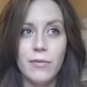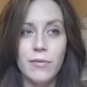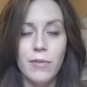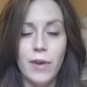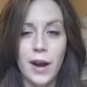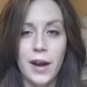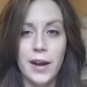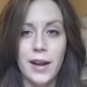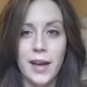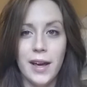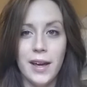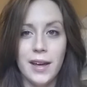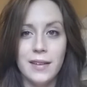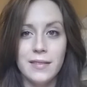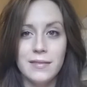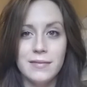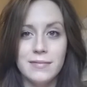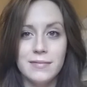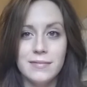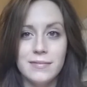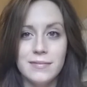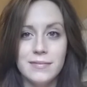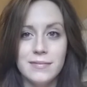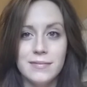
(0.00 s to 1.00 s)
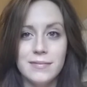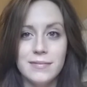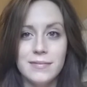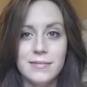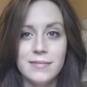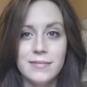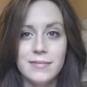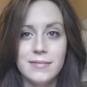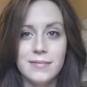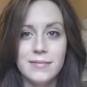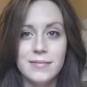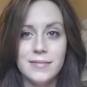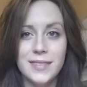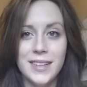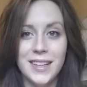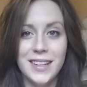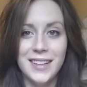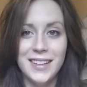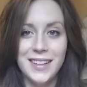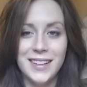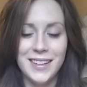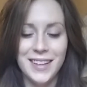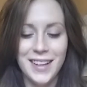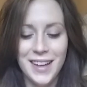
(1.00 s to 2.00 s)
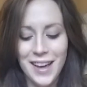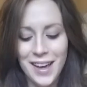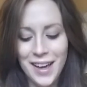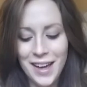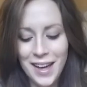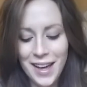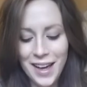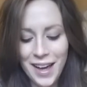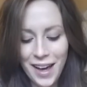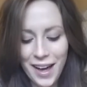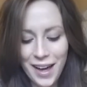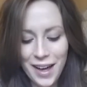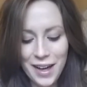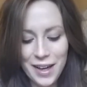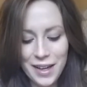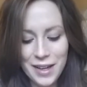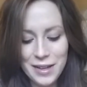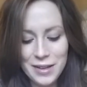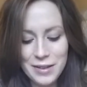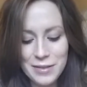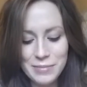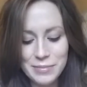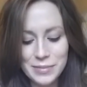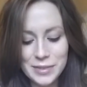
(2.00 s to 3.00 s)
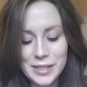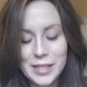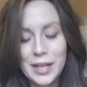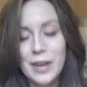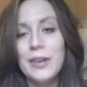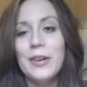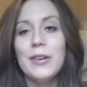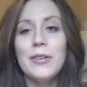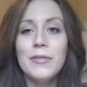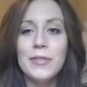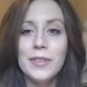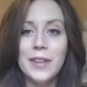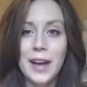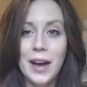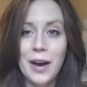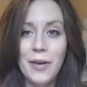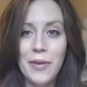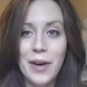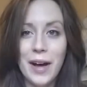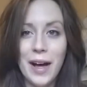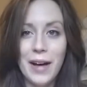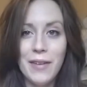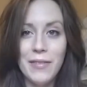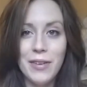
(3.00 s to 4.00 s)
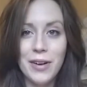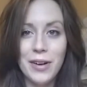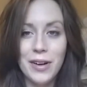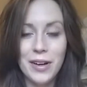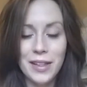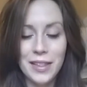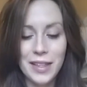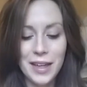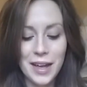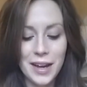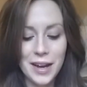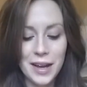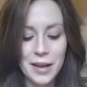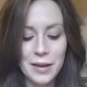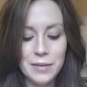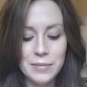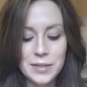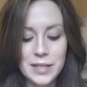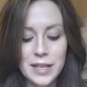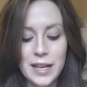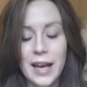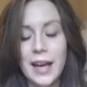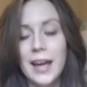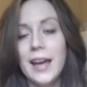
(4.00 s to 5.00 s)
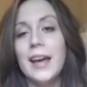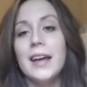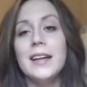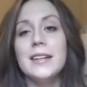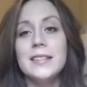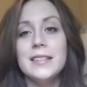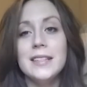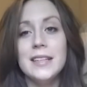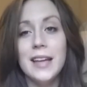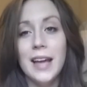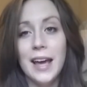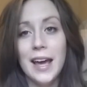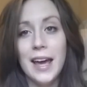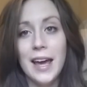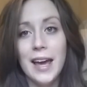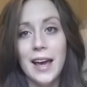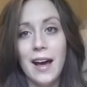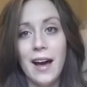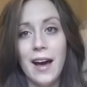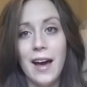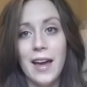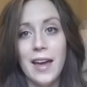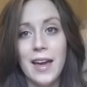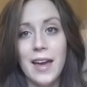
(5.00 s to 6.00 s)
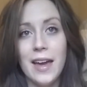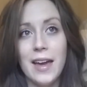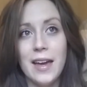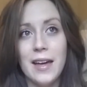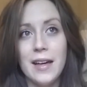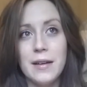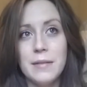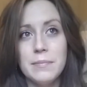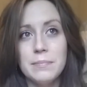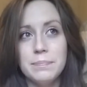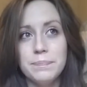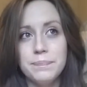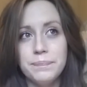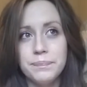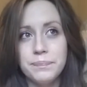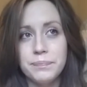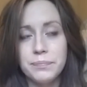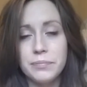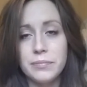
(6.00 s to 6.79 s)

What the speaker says: Friday. So hopefully I will have all that up today. And today I am